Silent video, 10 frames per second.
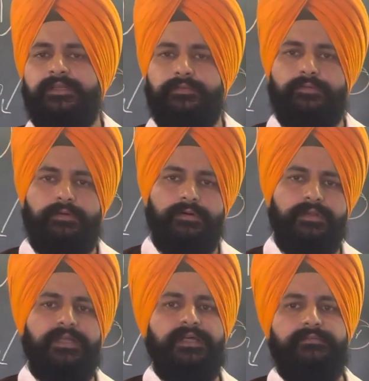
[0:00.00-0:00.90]
You
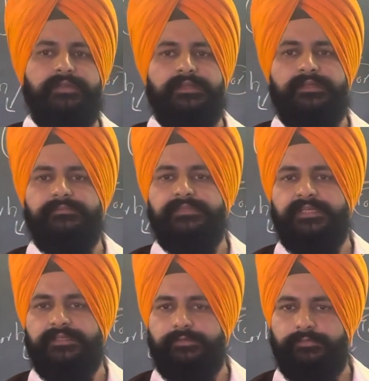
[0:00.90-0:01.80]
all are welcome.
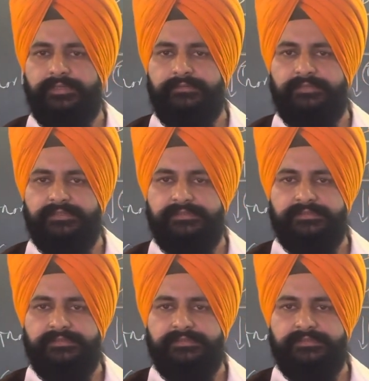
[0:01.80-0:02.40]
Thank you very much.